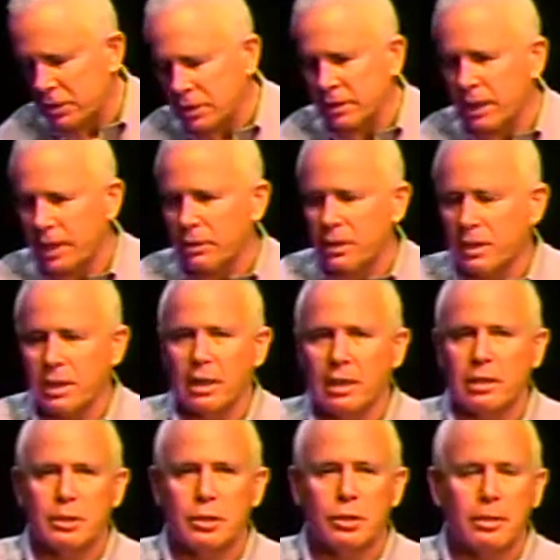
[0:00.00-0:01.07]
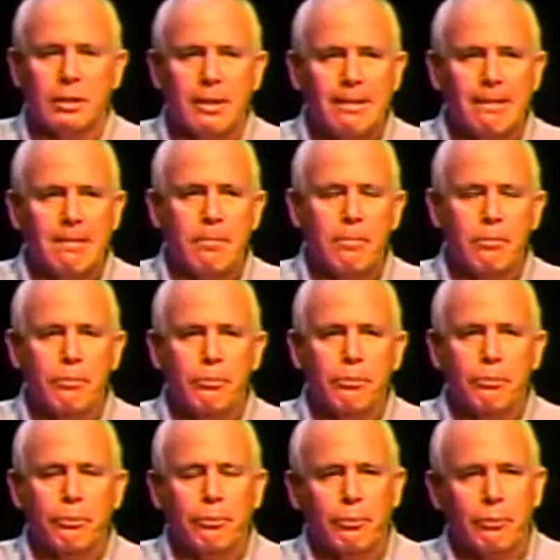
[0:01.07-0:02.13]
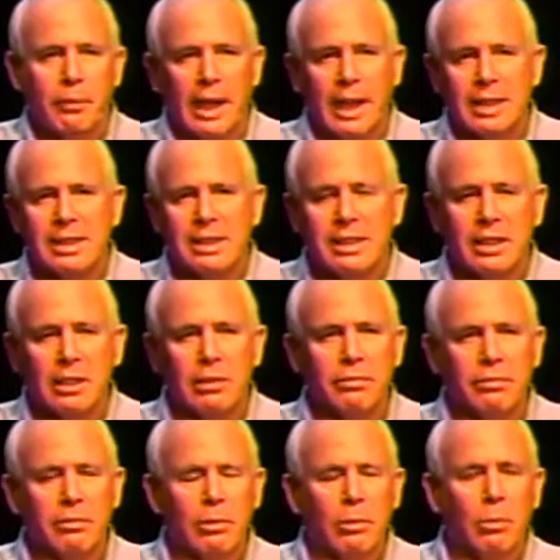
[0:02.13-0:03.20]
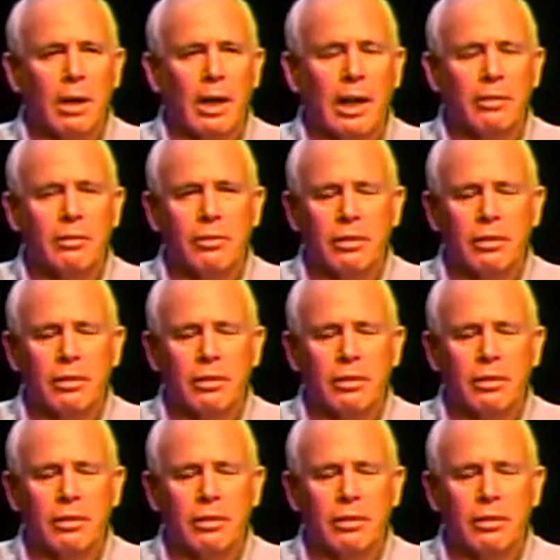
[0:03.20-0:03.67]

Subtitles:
She's now in college. I hadn't seen her for a while.